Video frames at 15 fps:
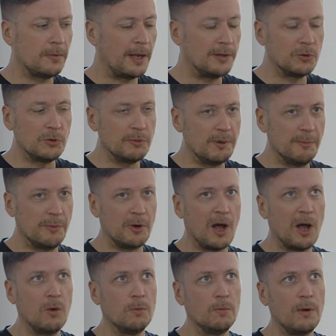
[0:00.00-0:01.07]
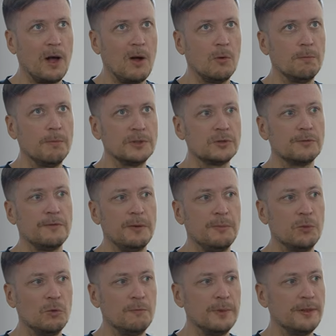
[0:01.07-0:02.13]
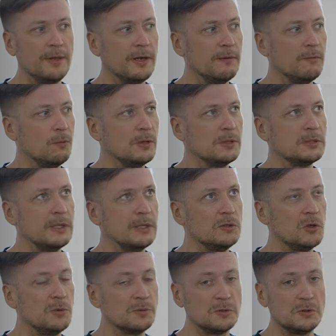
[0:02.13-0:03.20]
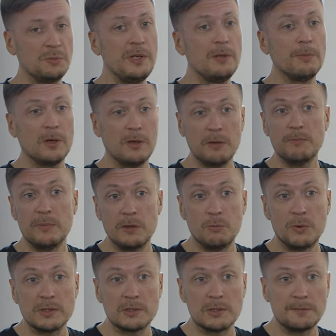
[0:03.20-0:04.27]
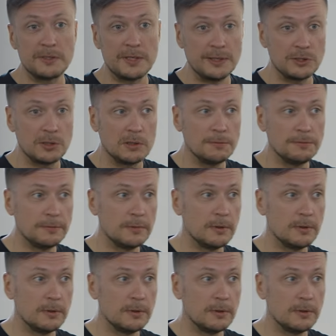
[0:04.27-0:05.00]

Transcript: I don't remember how much of an improvement that was in terms of speed, but it was substantial,